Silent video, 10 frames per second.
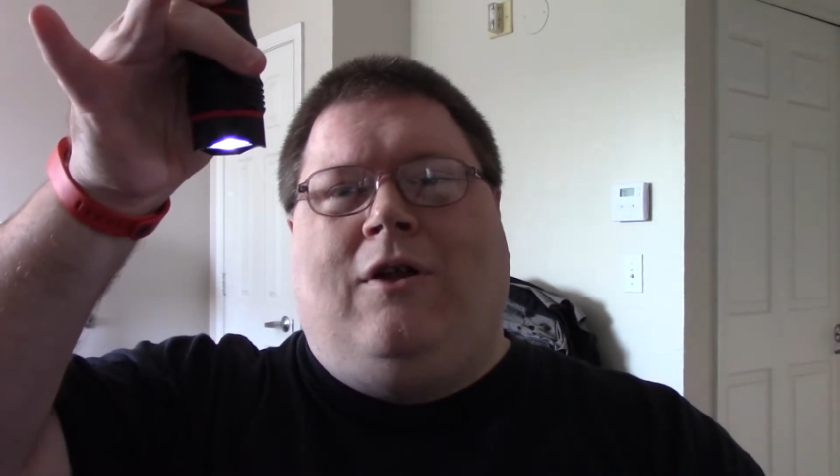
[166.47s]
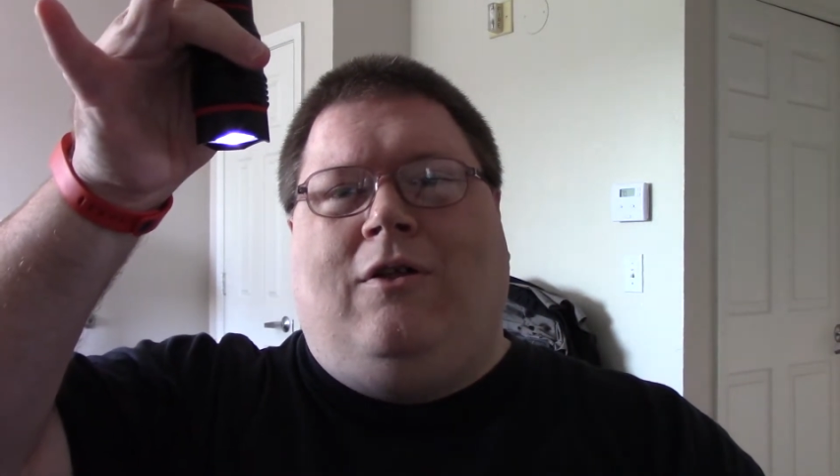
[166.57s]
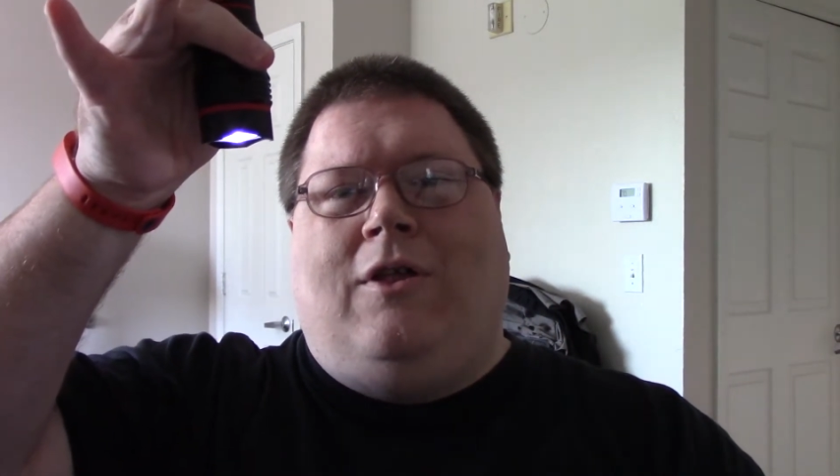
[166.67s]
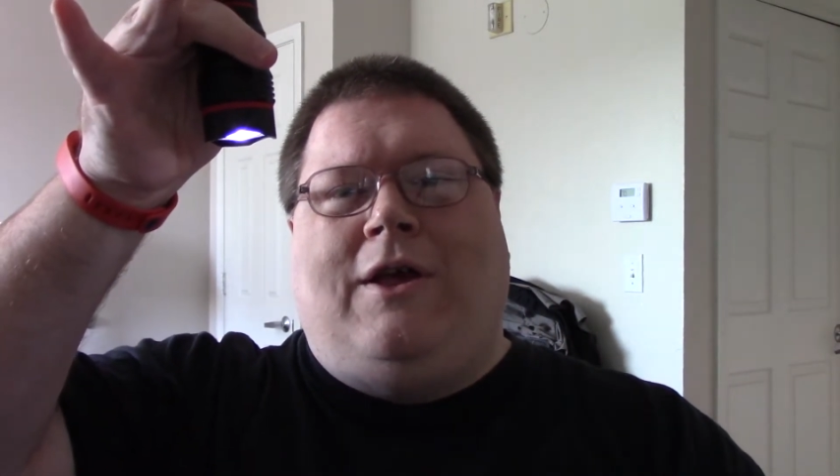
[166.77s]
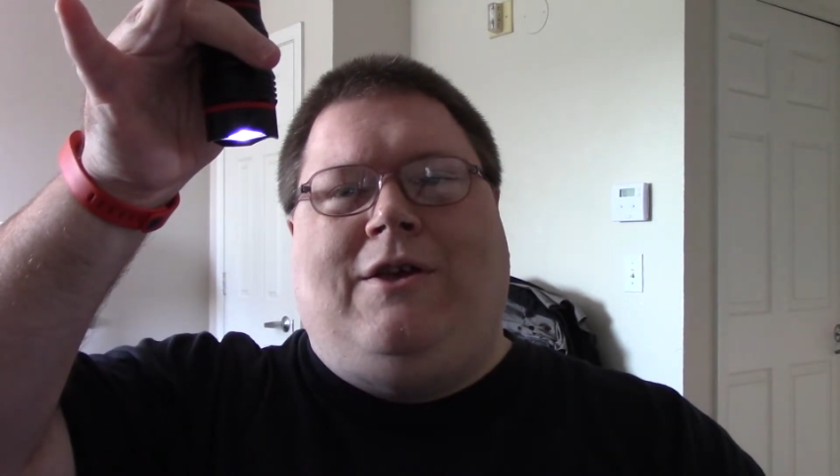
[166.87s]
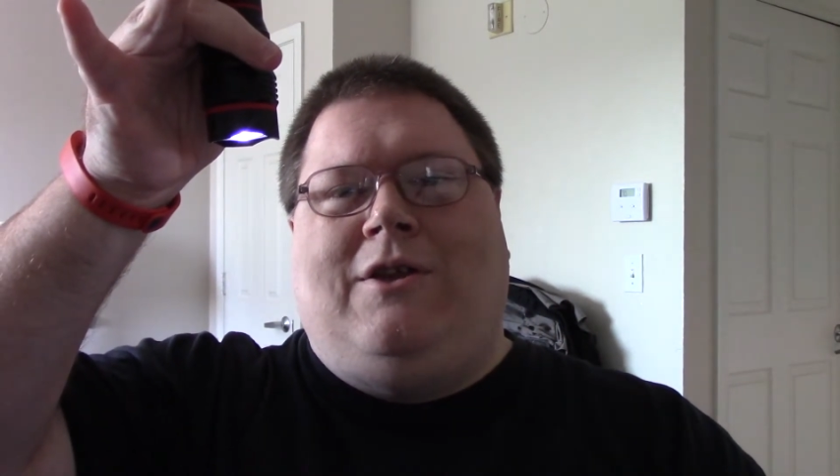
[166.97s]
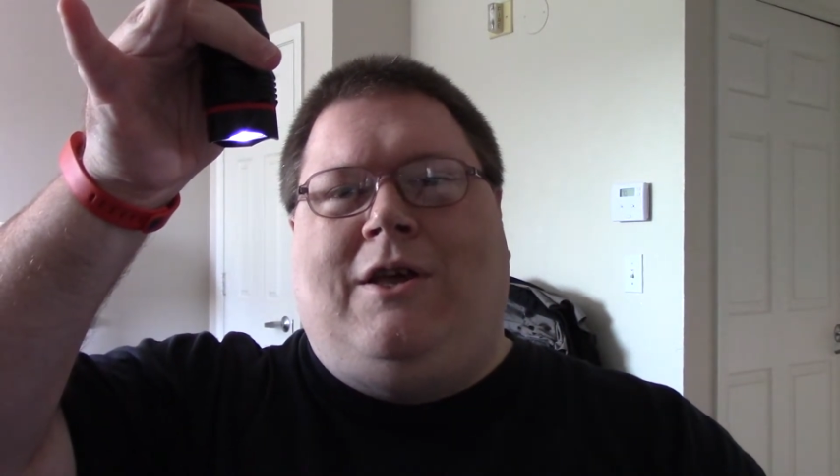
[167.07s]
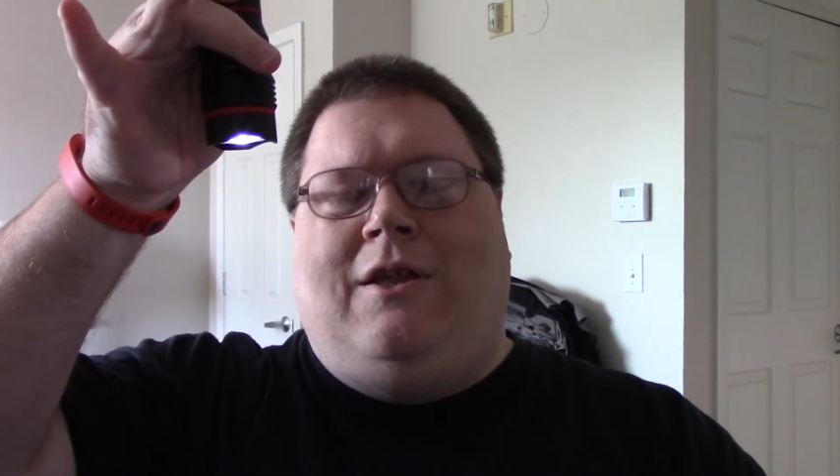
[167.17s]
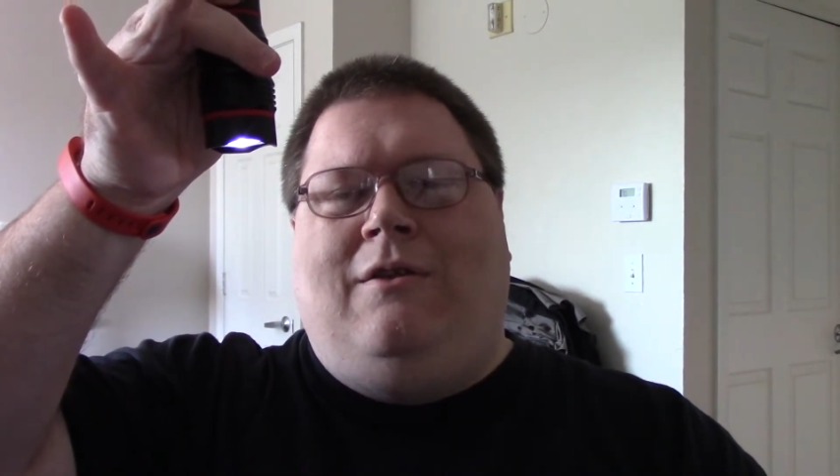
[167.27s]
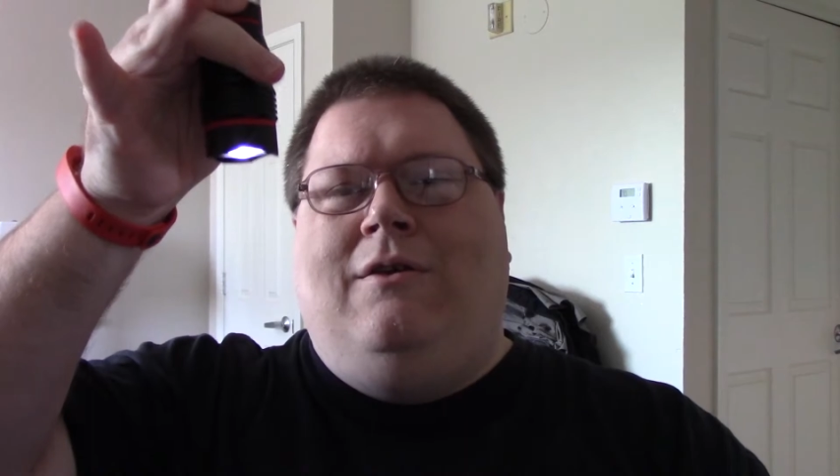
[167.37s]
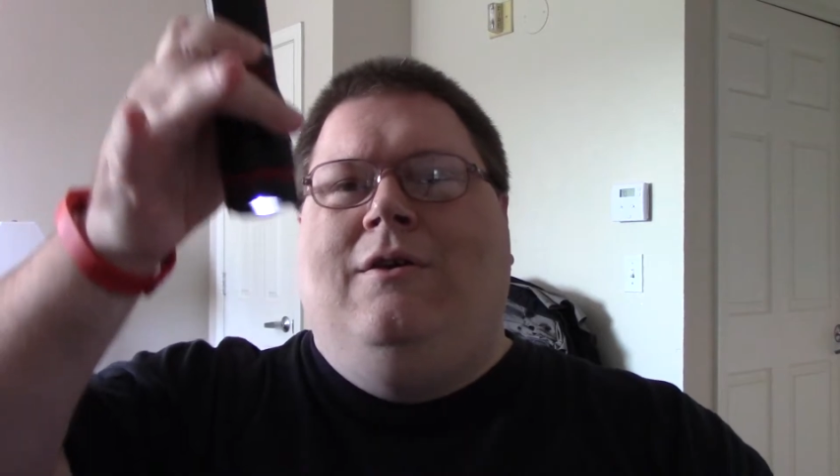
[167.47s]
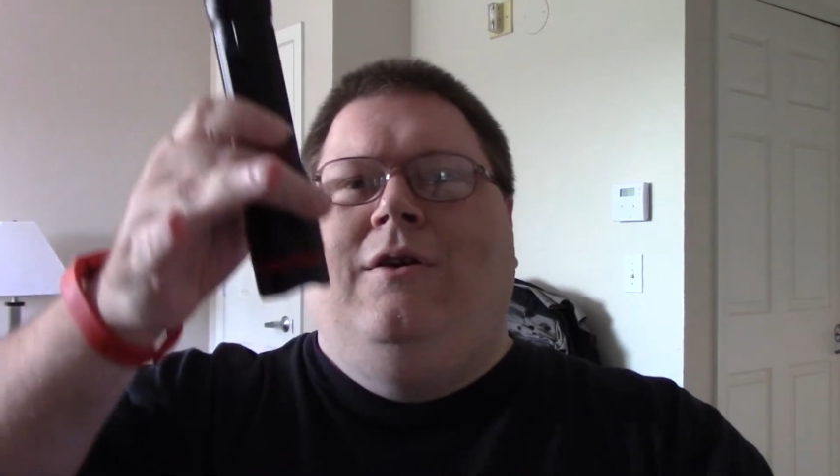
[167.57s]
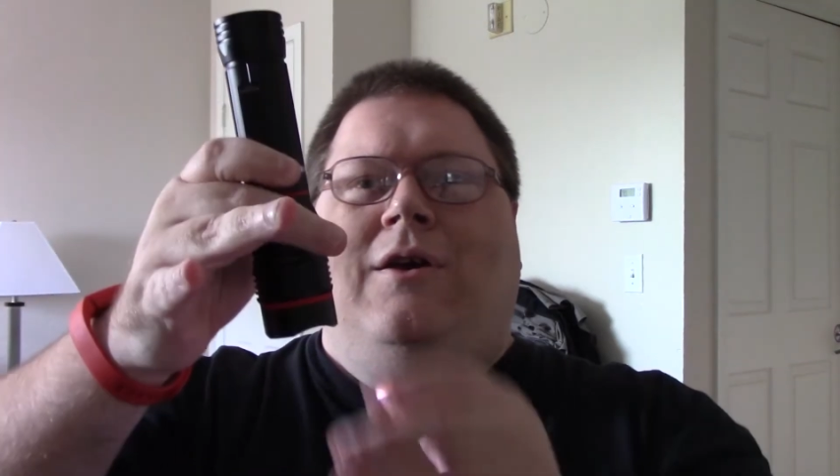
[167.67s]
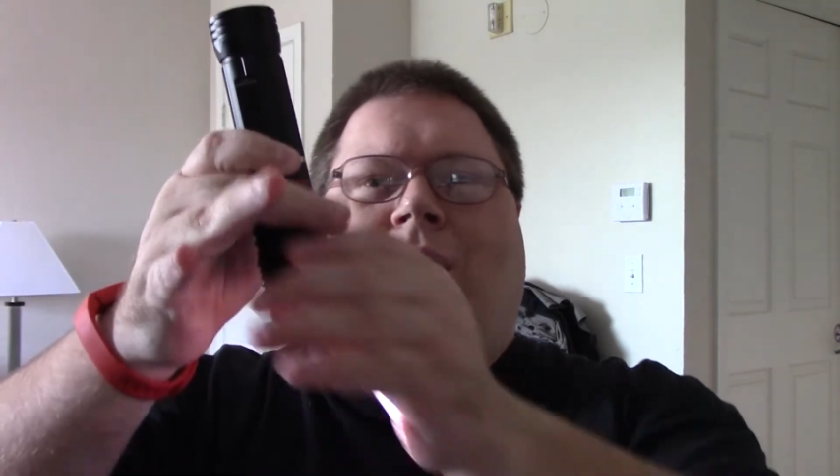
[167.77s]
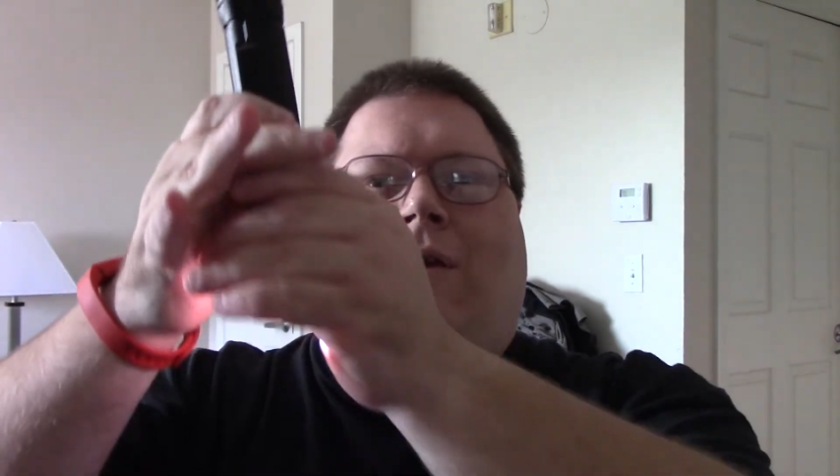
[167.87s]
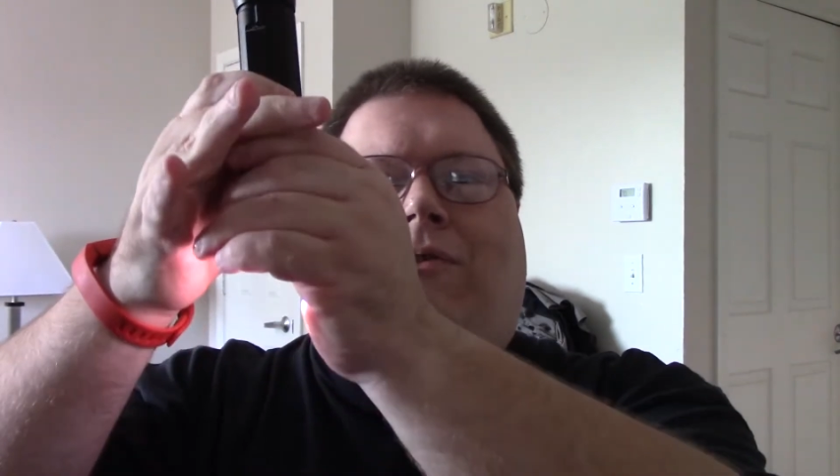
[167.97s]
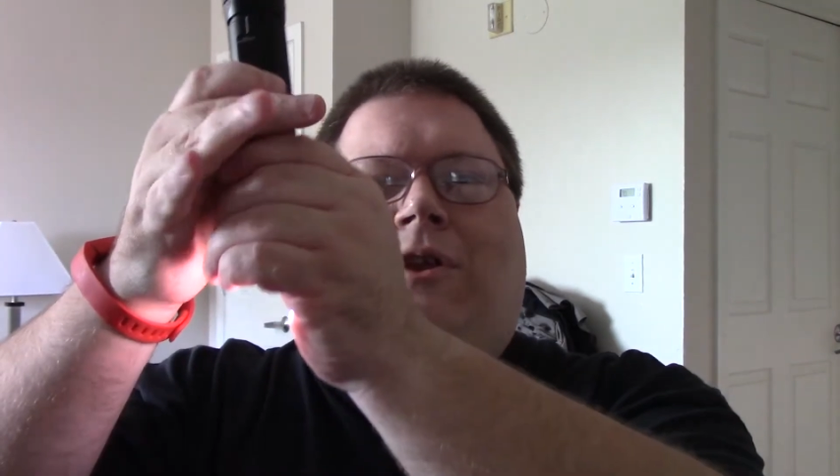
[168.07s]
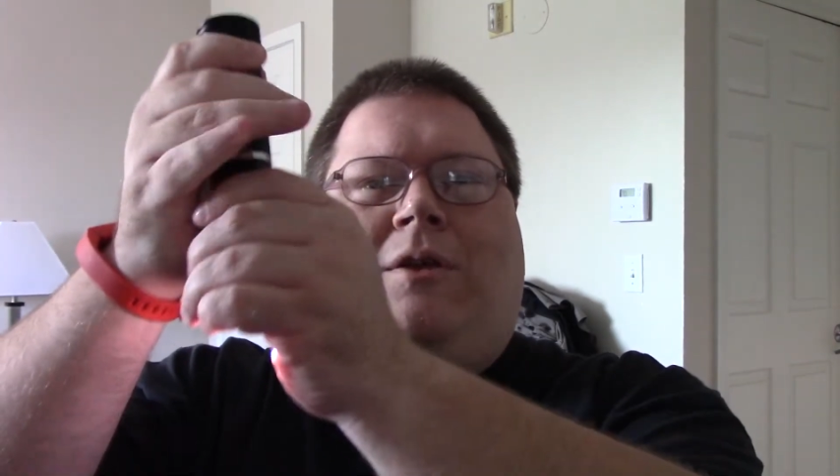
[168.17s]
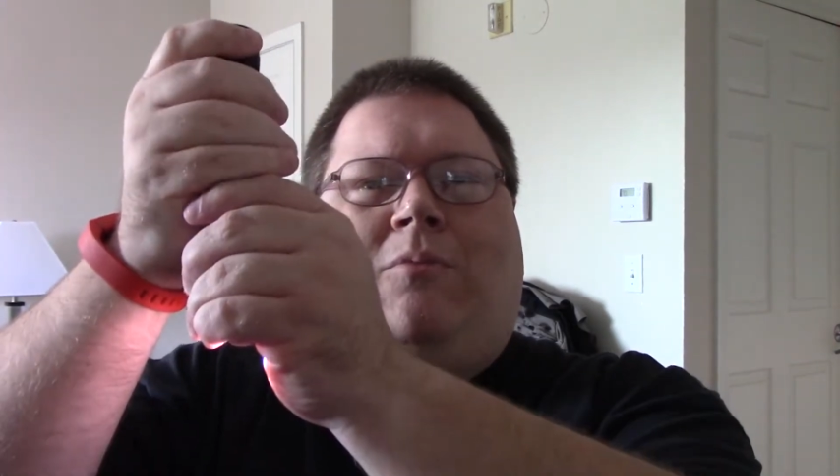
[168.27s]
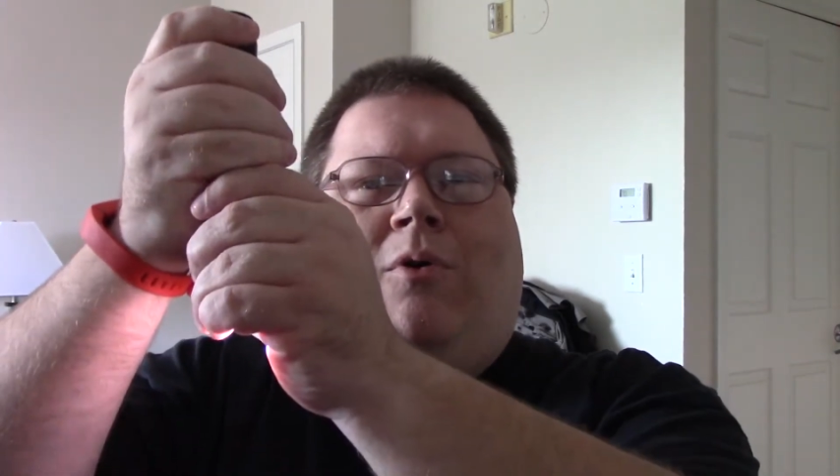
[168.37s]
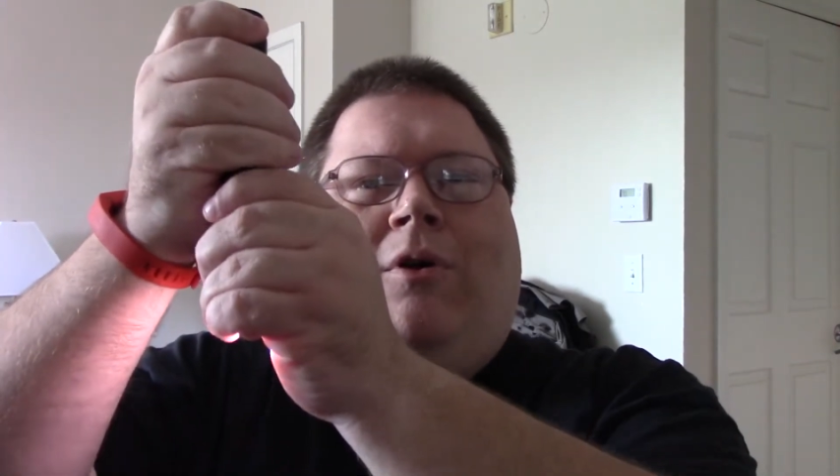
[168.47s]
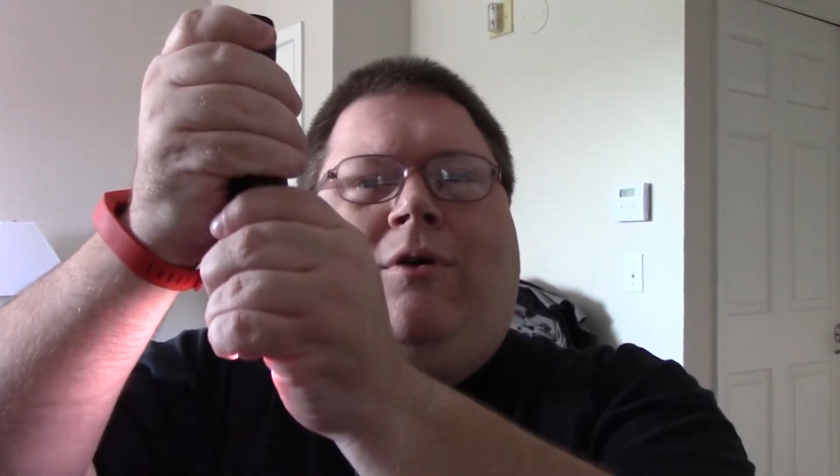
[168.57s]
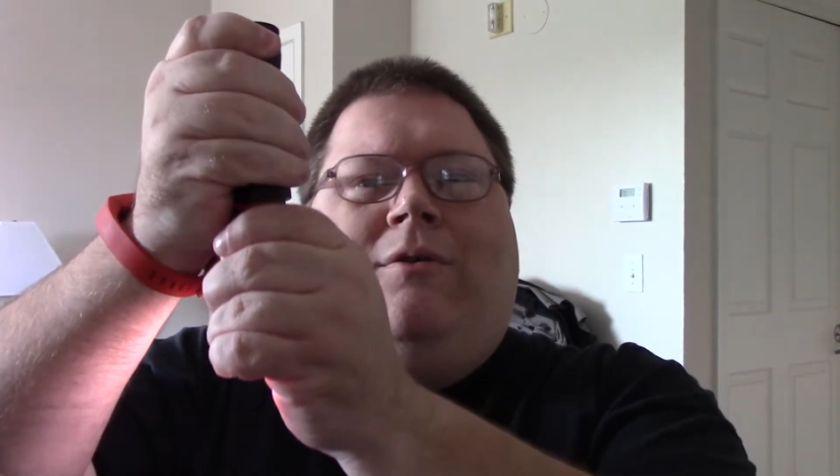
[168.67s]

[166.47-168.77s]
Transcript: all the light you need, and if you need more,